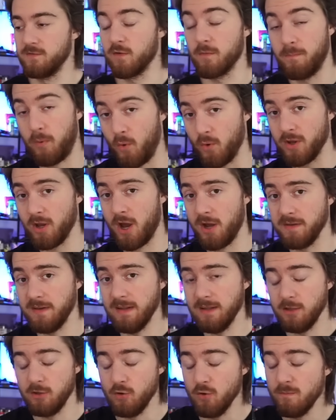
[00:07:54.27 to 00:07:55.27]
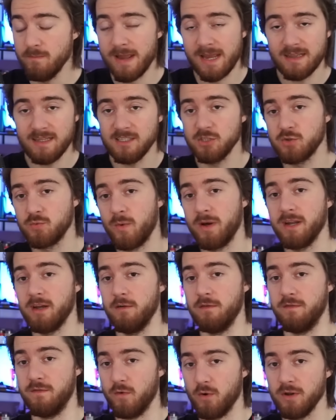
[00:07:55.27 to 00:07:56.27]
point hunting, you mainly just want to
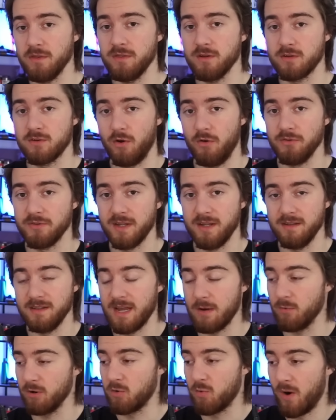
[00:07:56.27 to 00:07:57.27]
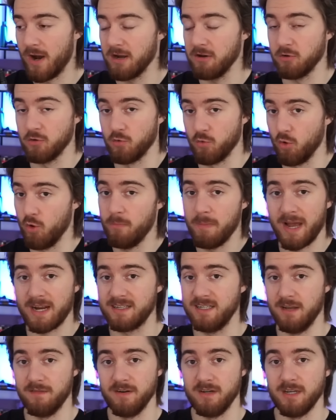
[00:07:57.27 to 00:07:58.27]
avoid the content that require group
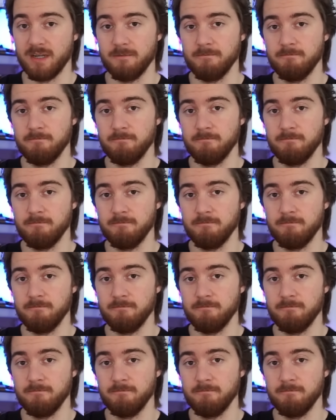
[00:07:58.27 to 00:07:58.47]
activity